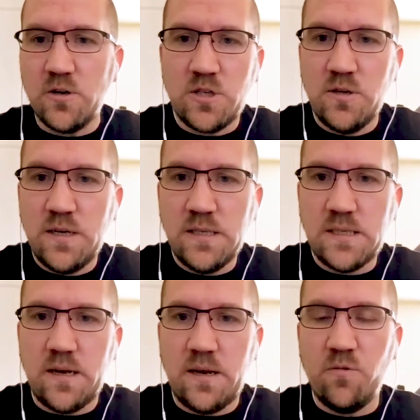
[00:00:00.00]
students
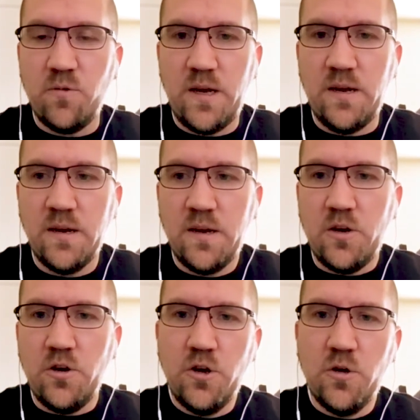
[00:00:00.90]
that if we
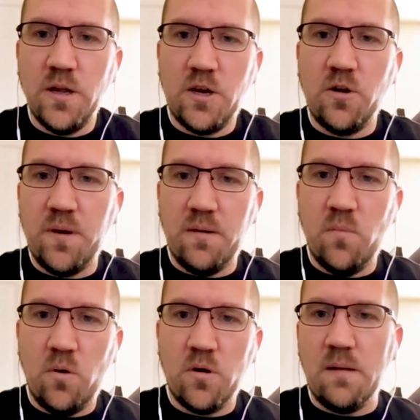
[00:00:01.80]
knew a little bit
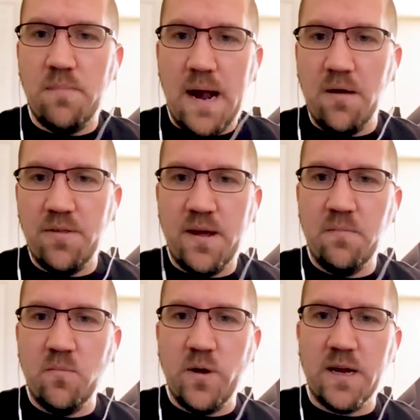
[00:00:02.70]
more about
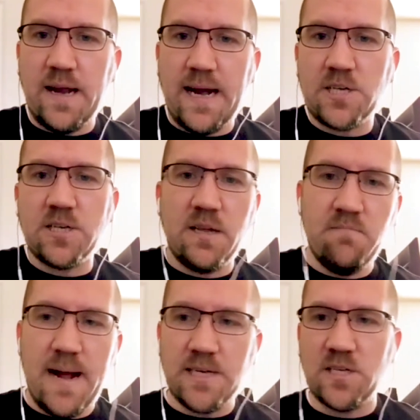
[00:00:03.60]
them, we could actually
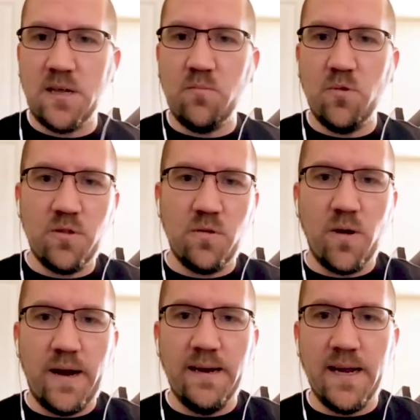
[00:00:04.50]
match them with the
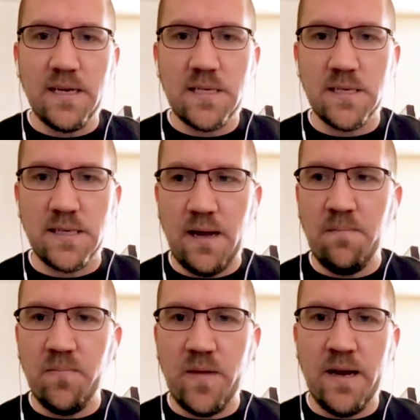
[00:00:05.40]
right next
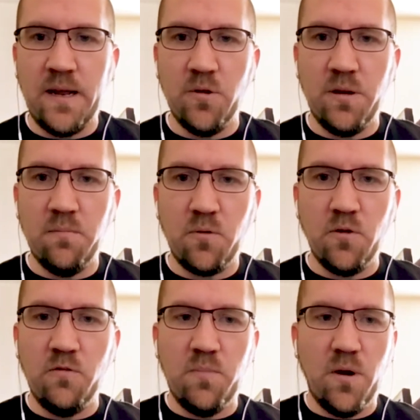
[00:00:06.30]
step, and it would
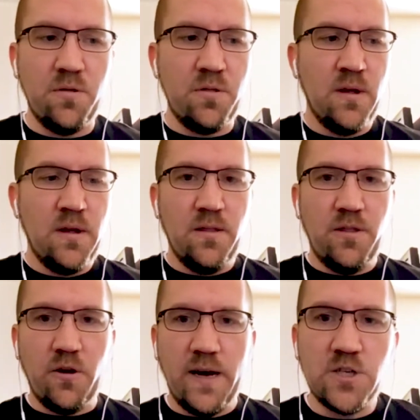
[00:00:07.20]
improve both
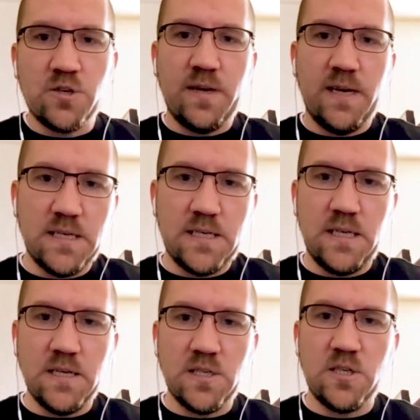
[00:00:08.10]
their entry into
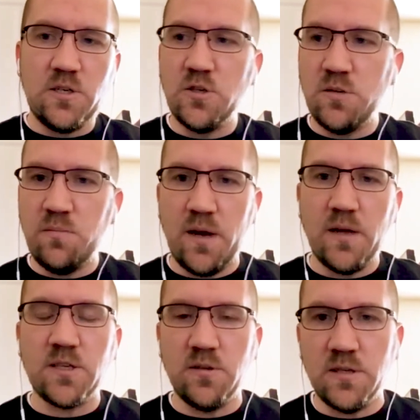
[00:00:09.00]
the institution, but
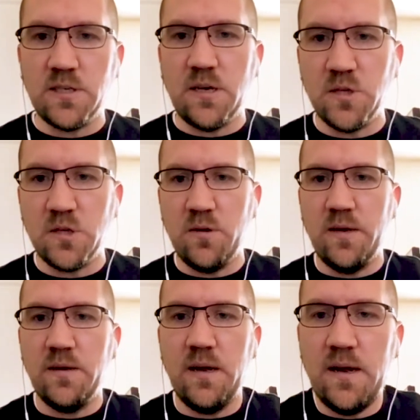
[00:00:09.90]
also the
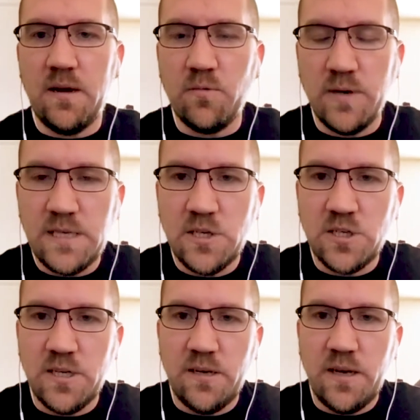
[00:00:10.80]
subsequent
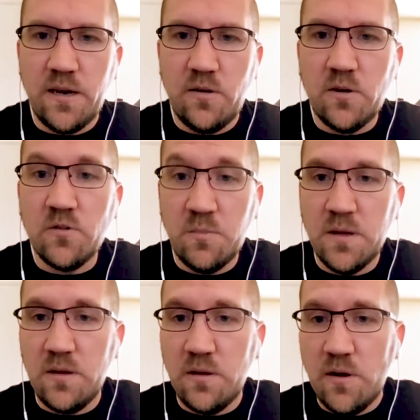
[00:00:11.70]
retention and
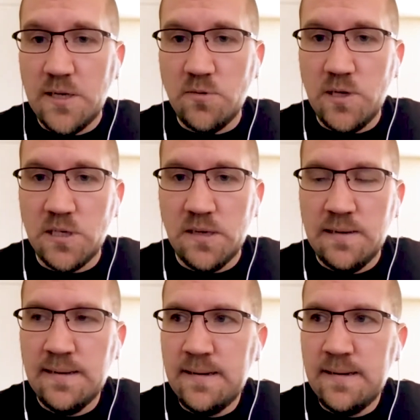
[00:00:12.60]
ultimately the graduation.